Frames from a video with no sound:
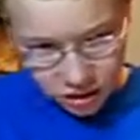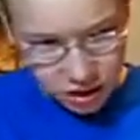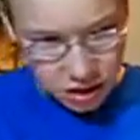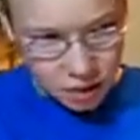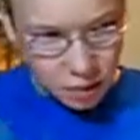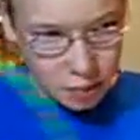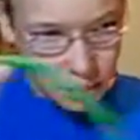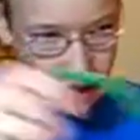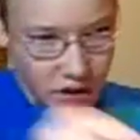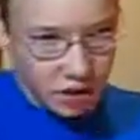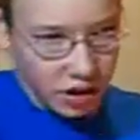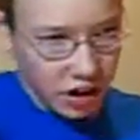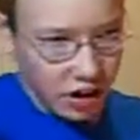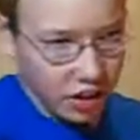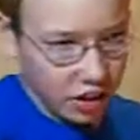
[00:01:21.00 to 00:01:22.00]
I'm going to
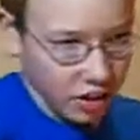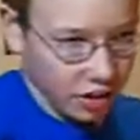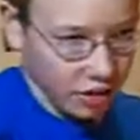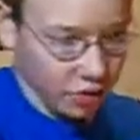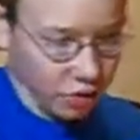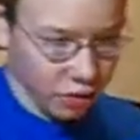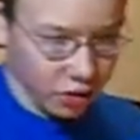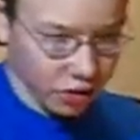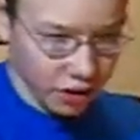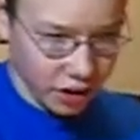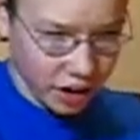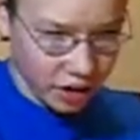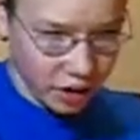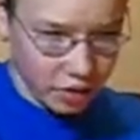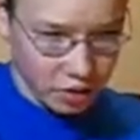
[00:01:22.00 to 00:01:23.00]
tie the first
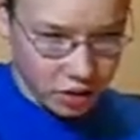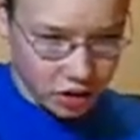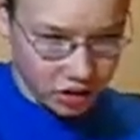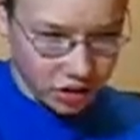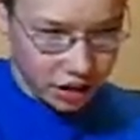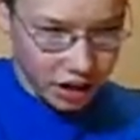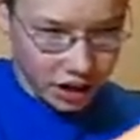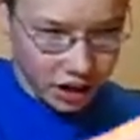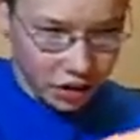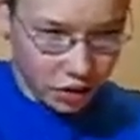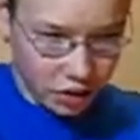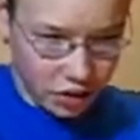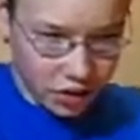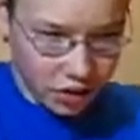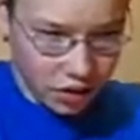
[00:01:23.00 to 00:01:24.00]
knot, which is
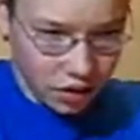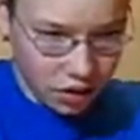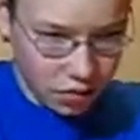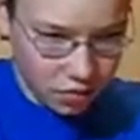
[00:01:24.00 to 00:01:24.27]
called the